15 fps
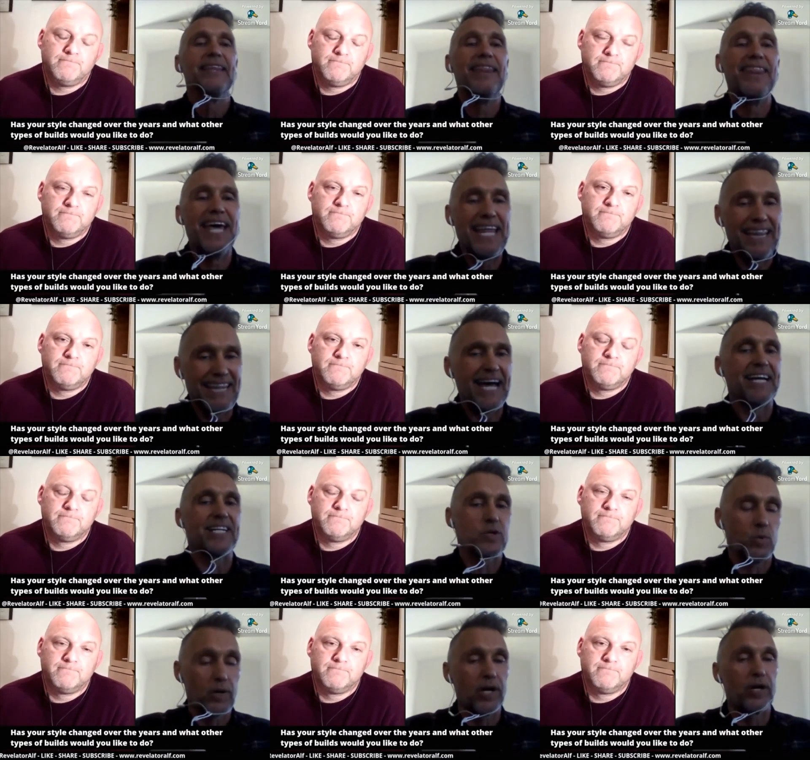Speaker 1: then
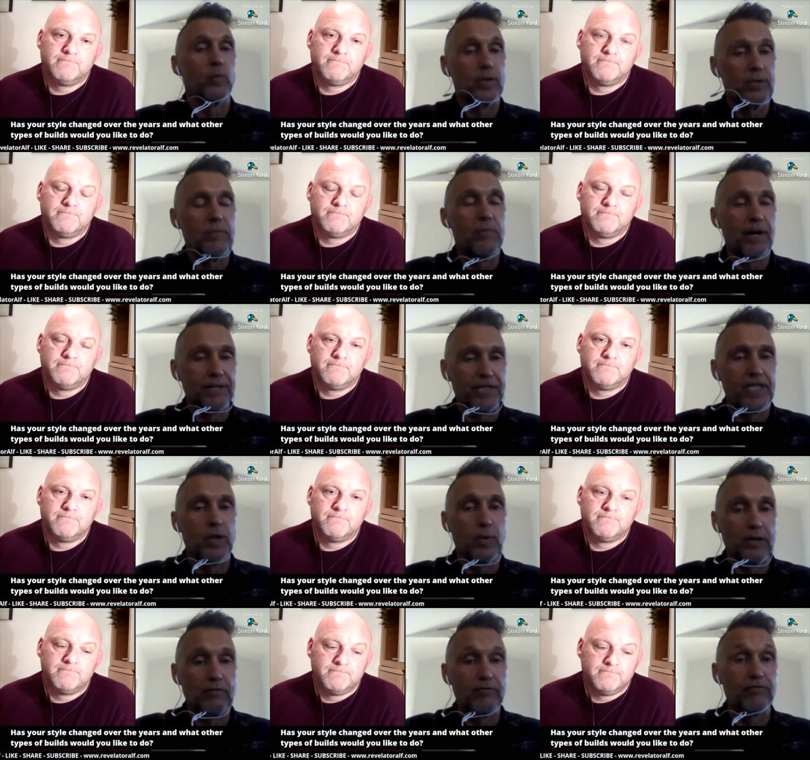that's what I wouldn't mind
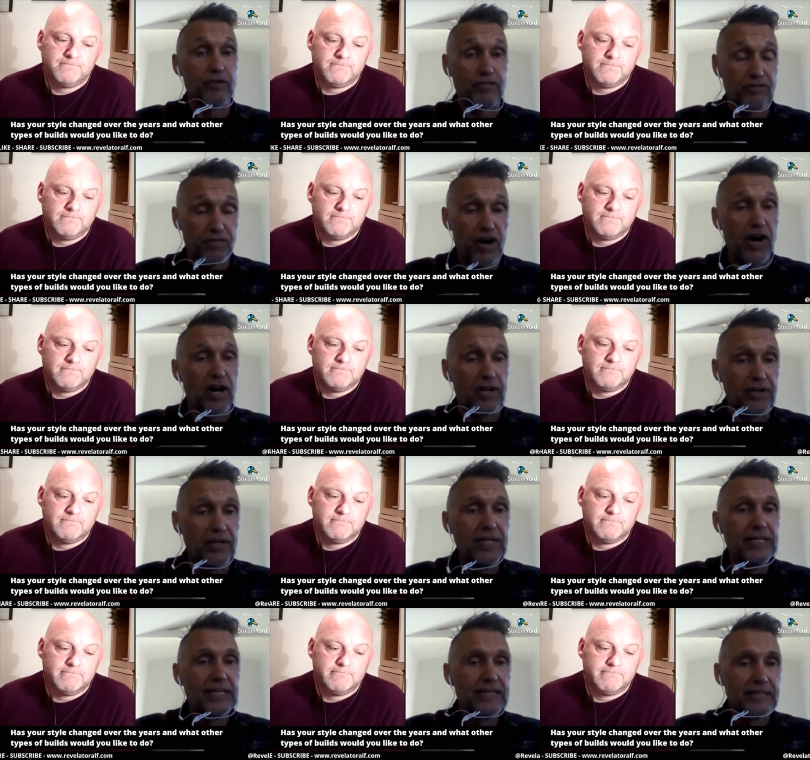doing for
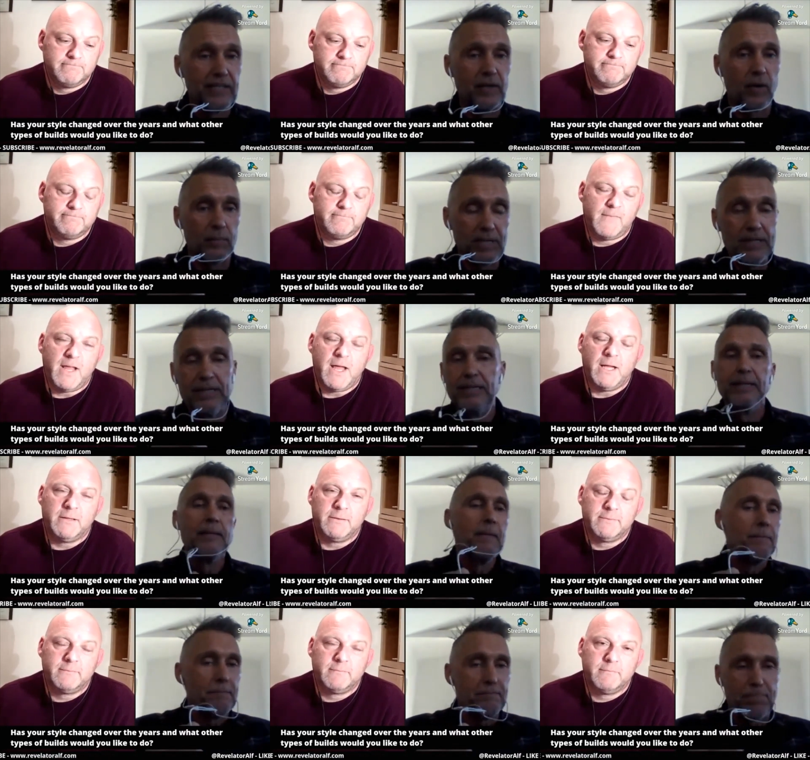fun. You know what I mean? Yeah.
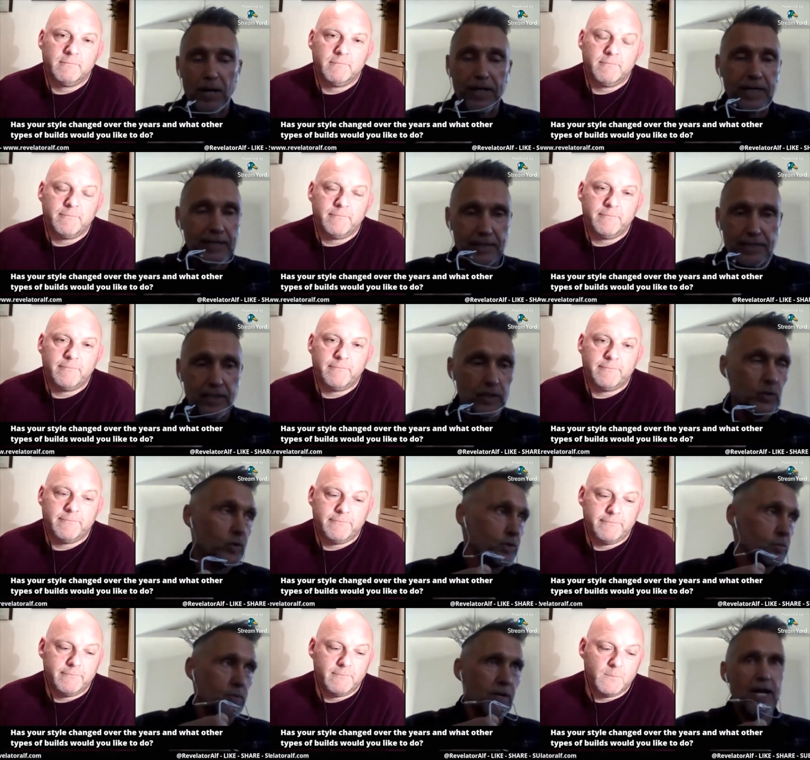Buying a
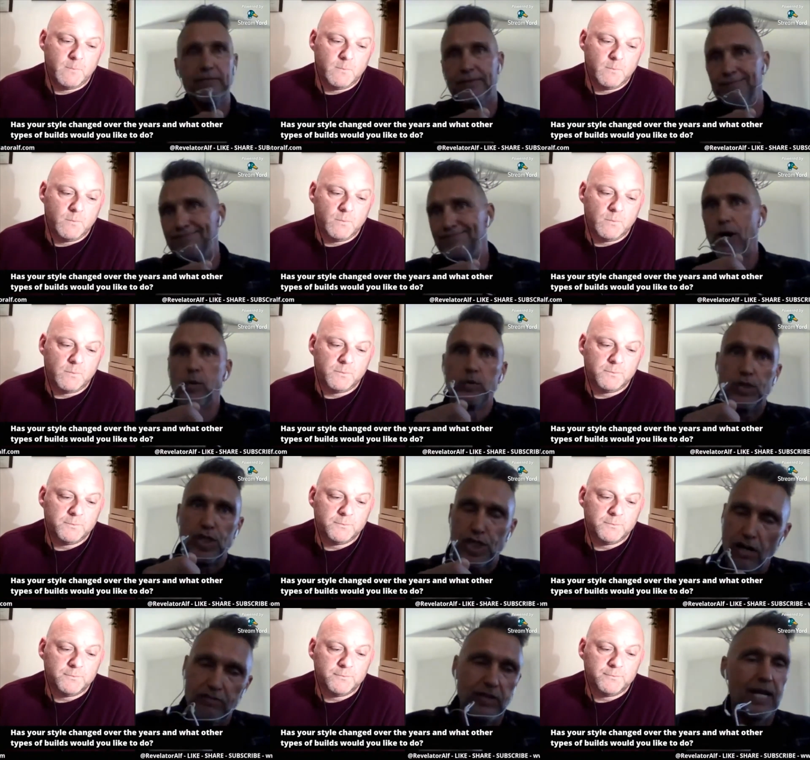used, whatever, an old
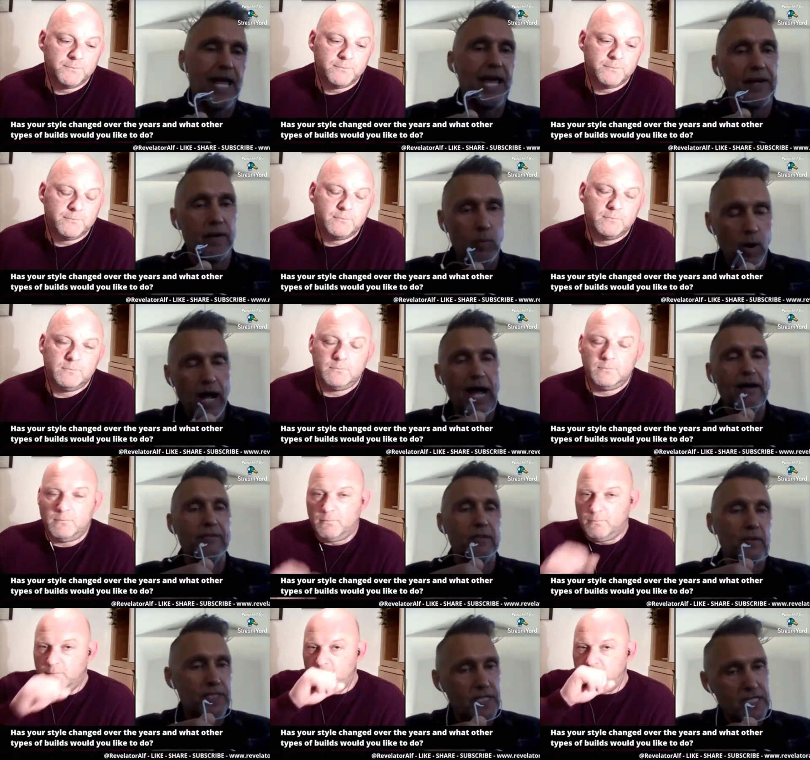shovel head or what have
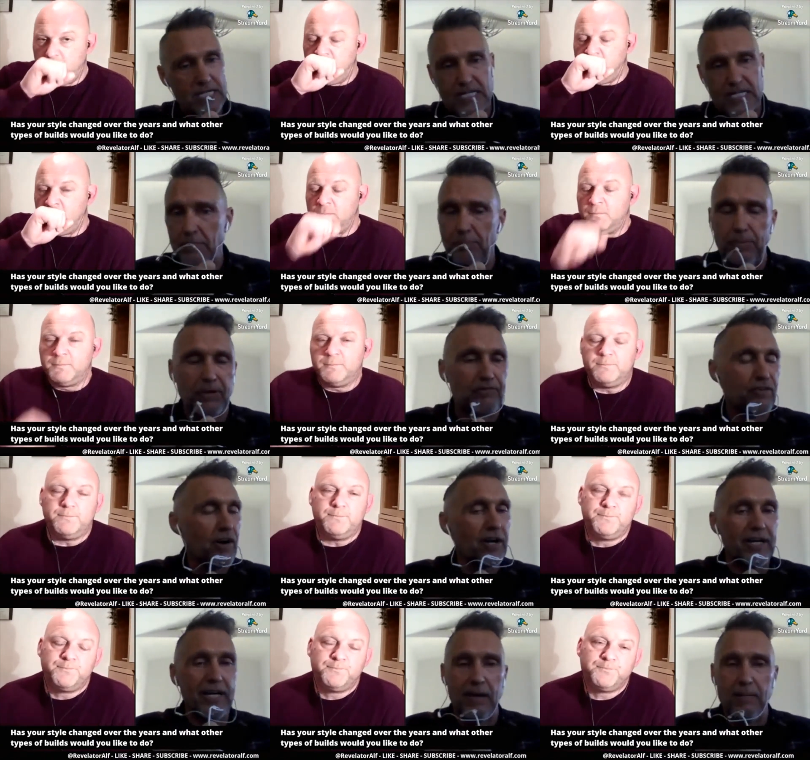you, and just simply
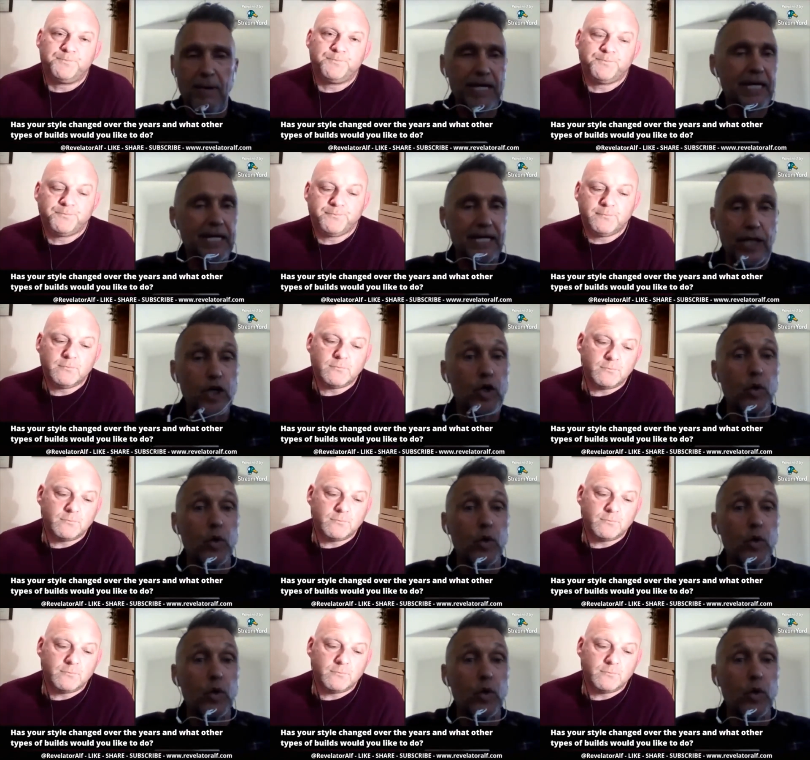it and making it